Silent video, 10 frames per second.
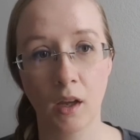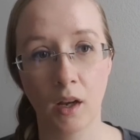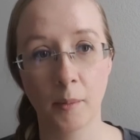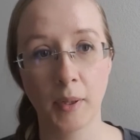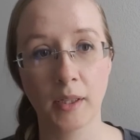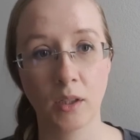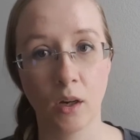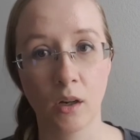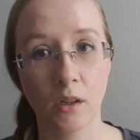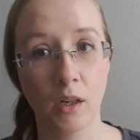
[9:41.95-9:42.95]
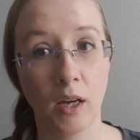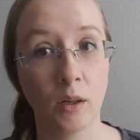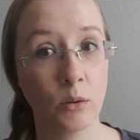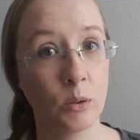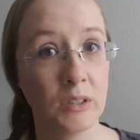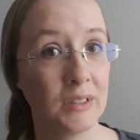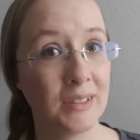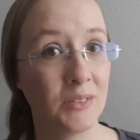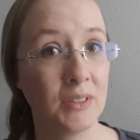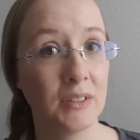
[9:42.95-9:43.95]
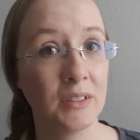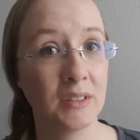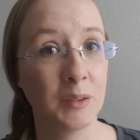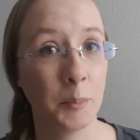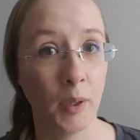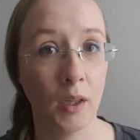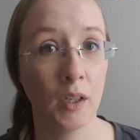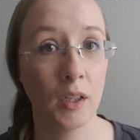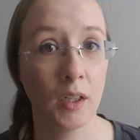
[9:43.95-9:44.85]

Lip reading: I'm like, y'all, I don't know what this stuff is, but